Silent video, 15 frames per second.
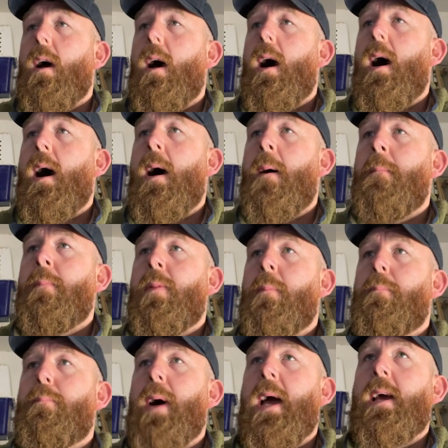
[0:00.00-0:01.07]
the
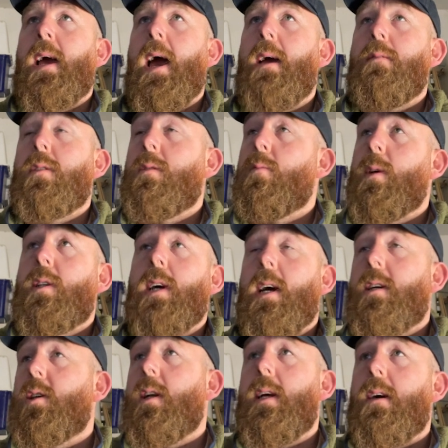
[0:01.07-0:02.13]
bank house, which
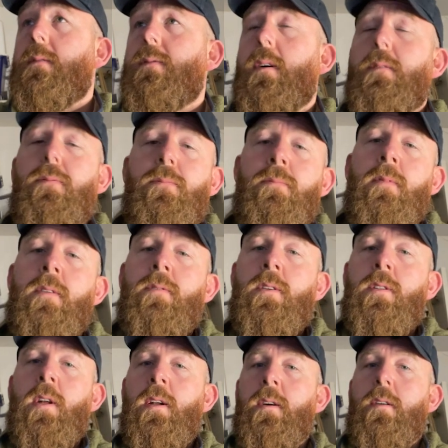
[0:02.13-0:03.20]
actually I've
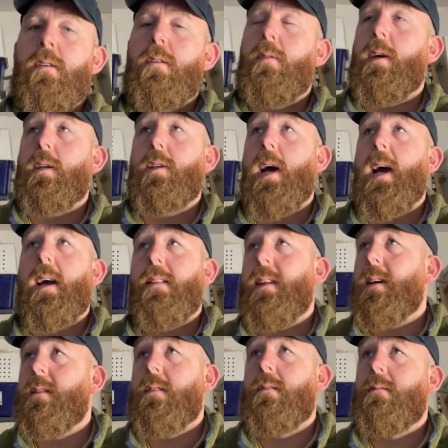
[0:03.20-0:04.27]
just done a quick check, and
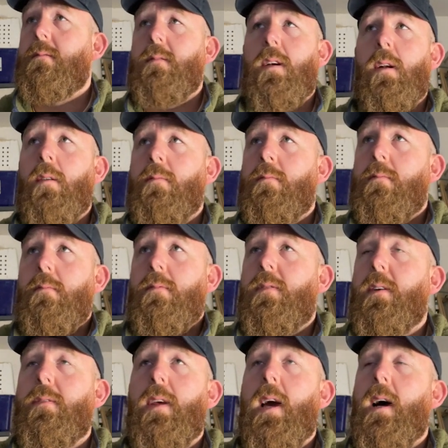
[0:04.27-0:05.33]
that's
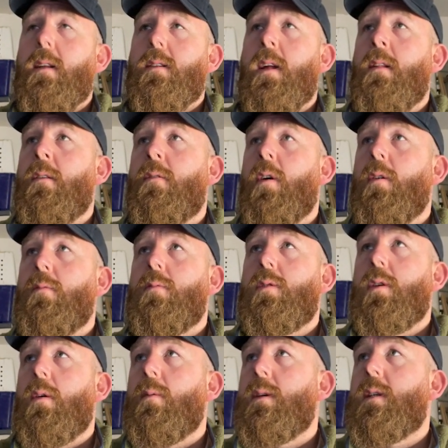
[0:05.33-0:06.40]
50 yards down the road.
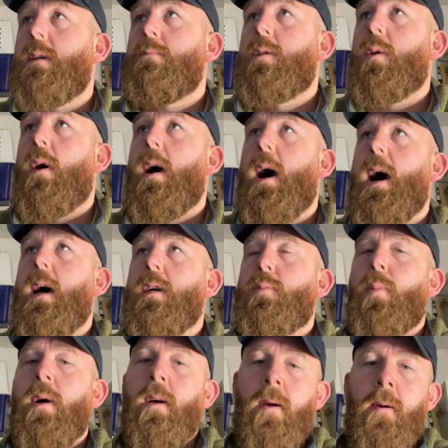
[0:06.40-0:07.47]
So it seems quite harsh,
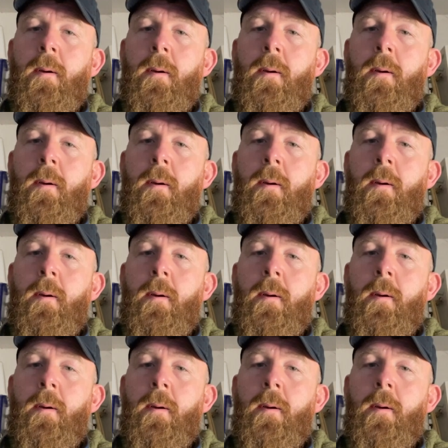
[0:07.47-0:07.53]
but